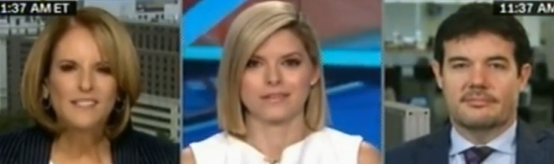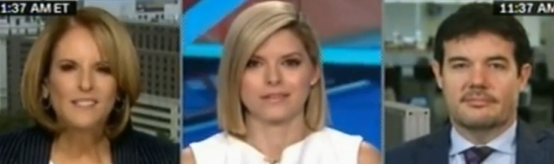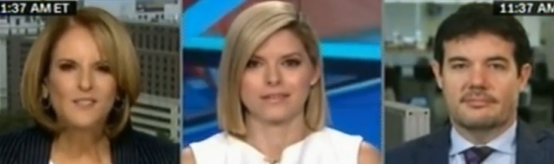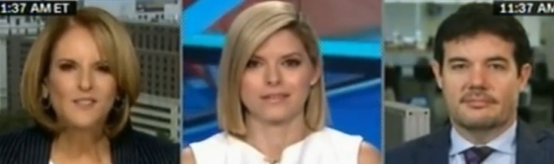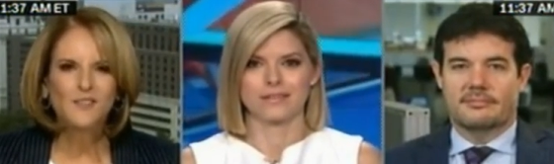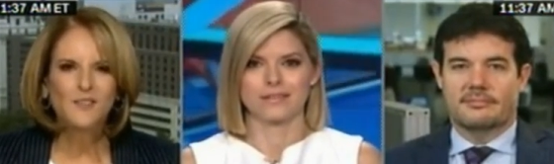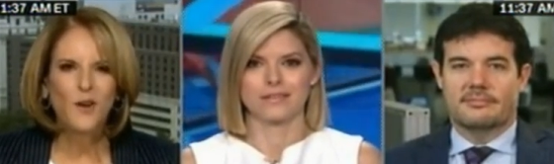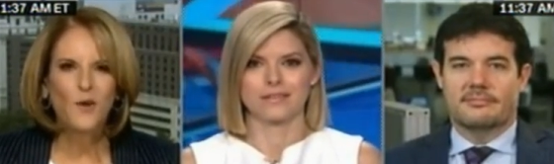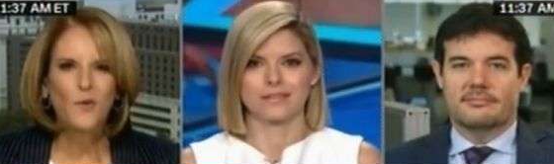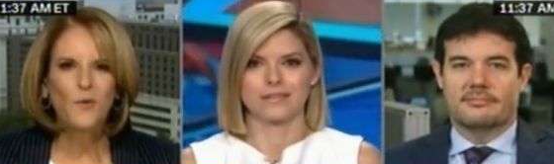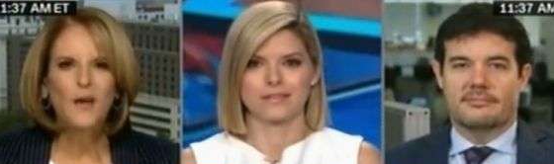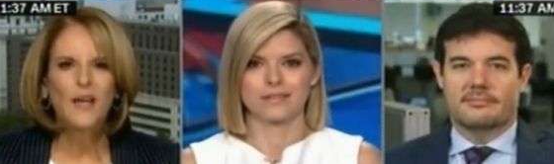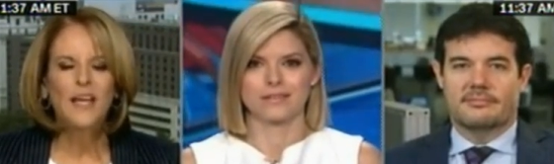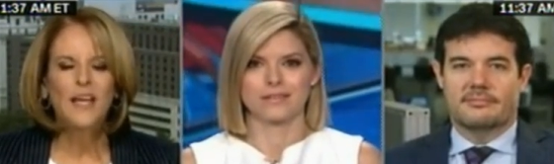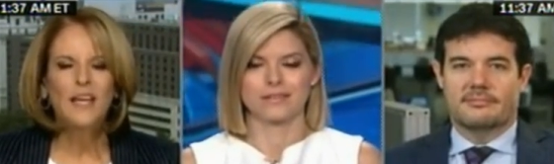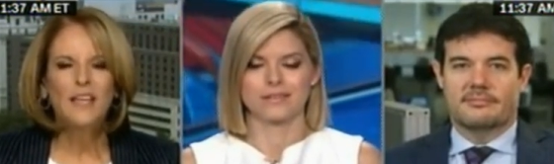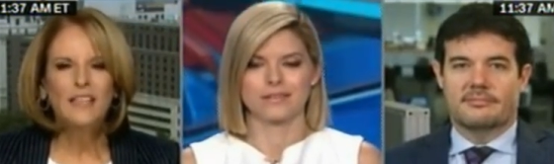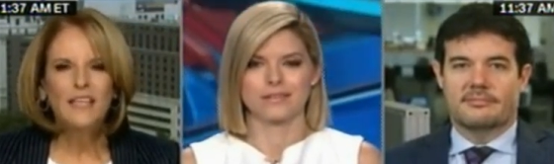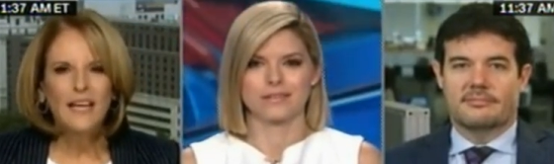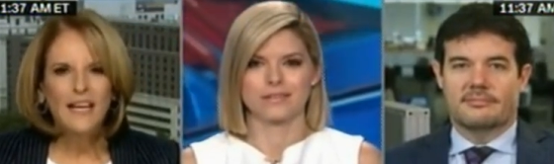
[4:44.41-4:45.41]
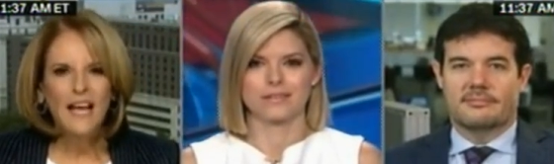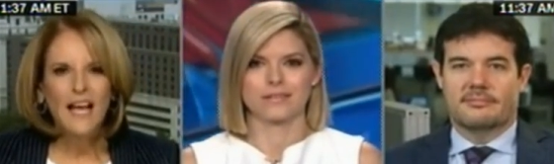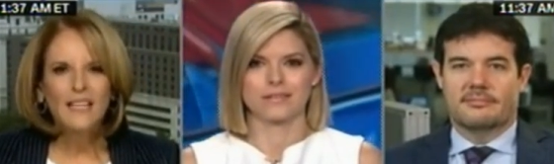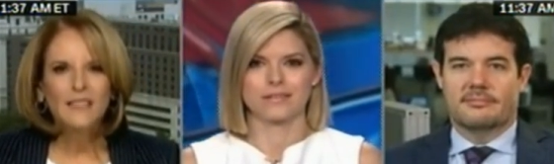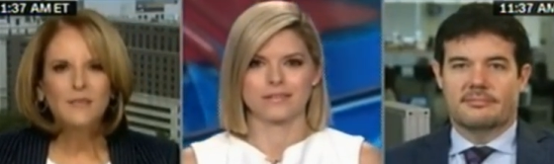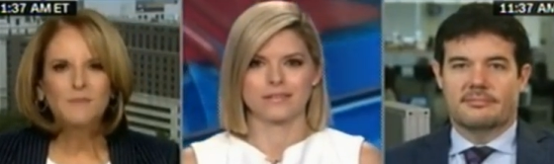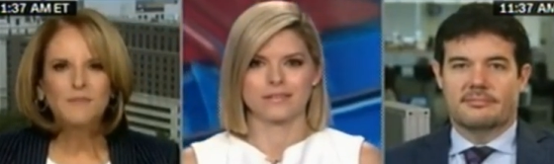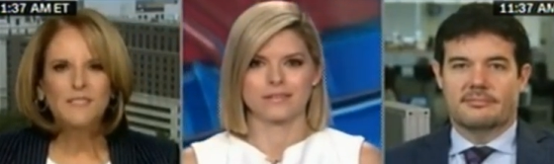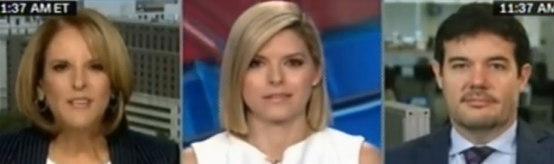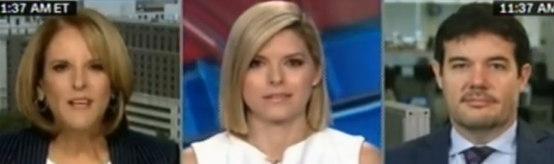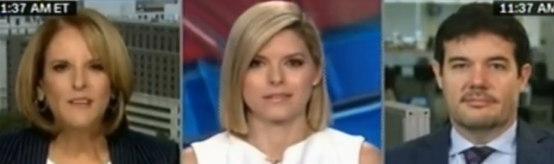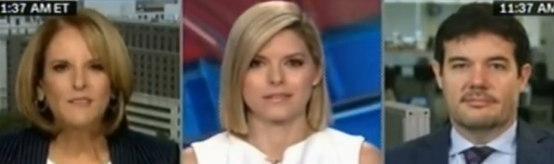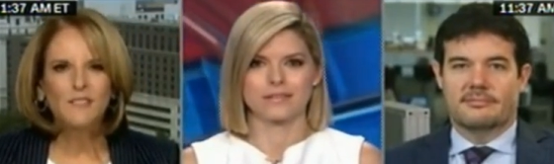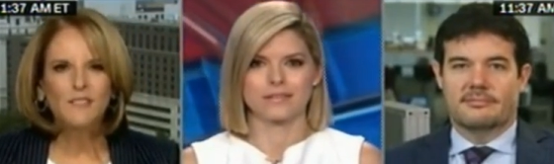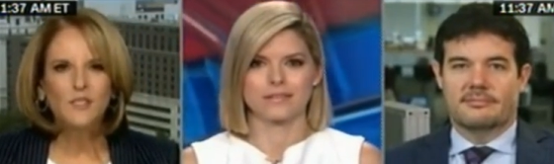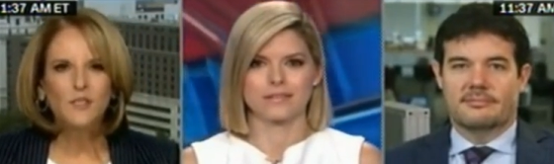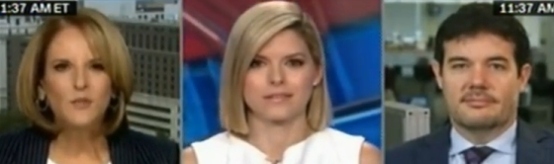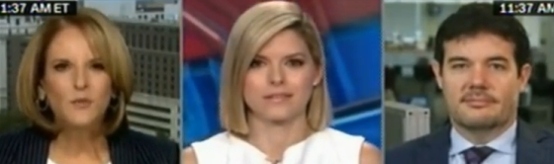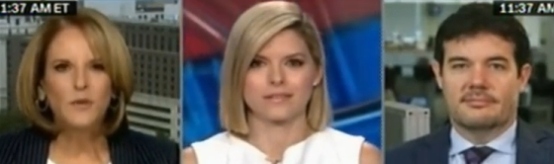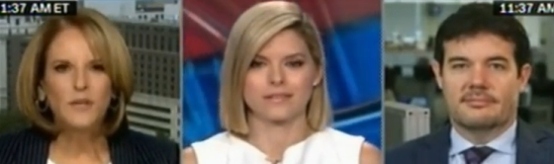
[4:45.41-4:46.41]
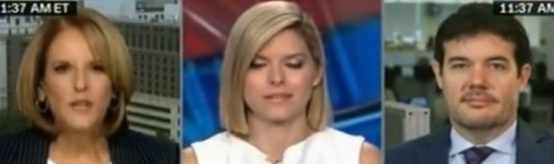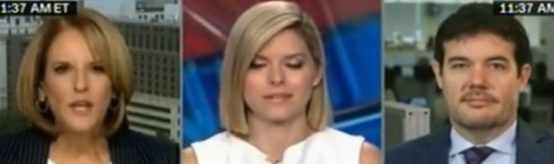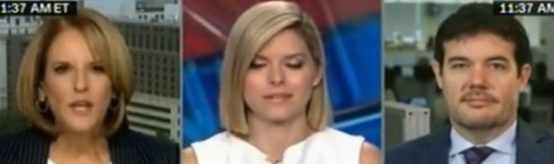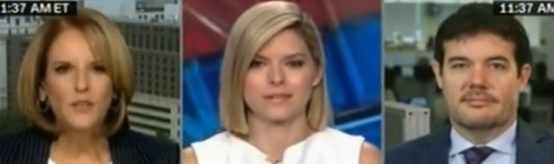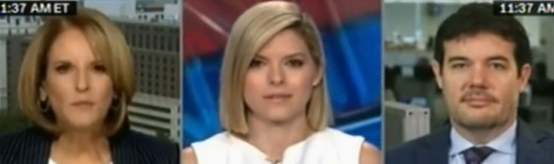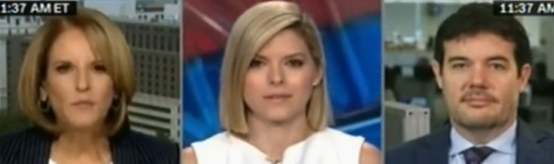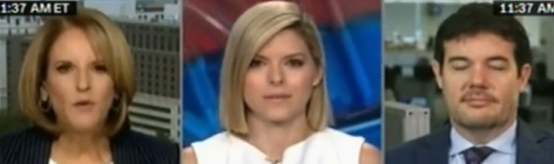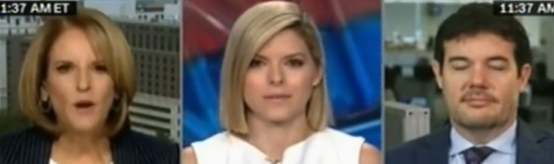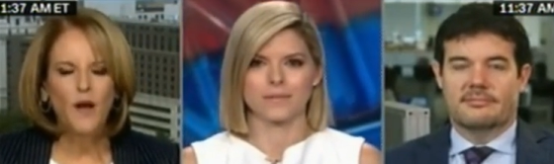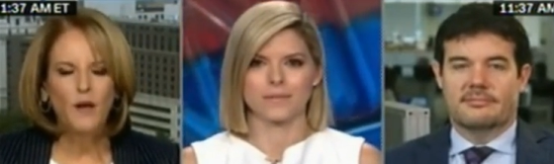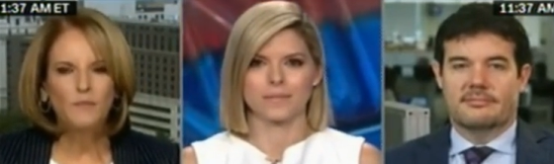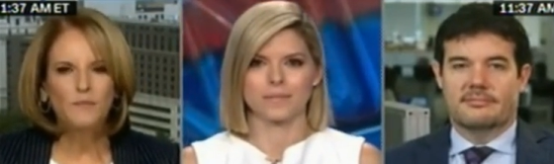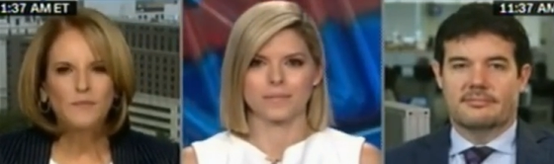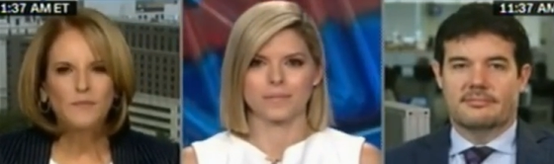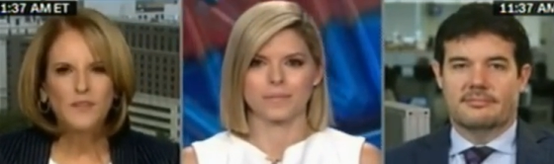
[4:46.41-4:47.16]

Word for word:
Speaker 1: And so they got themselves into another problem.